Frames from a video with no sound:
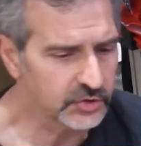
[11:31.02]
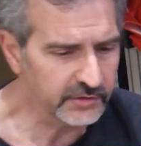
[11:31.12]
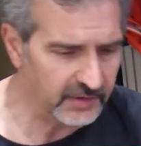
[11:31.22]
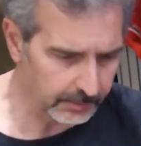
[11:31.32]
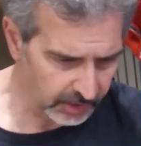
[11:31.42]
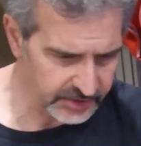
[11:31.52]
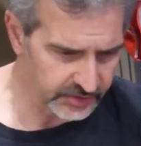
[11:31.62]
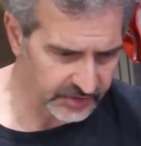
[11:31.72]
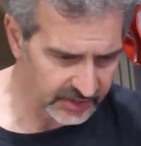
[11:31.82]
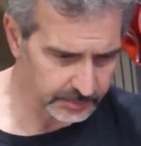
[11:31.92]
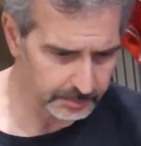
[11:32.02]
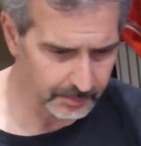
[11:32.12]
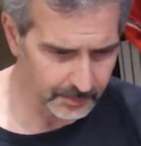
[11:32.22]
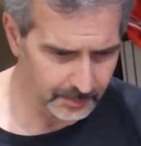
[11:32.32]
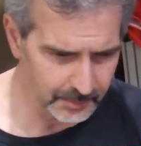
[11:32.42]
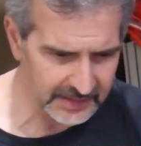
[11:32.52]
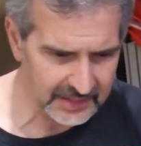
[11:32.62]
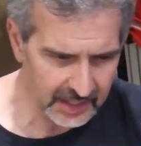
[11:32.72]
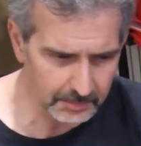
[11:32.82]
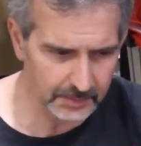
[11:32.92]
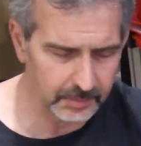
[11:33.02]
is, Good Vibrations has become a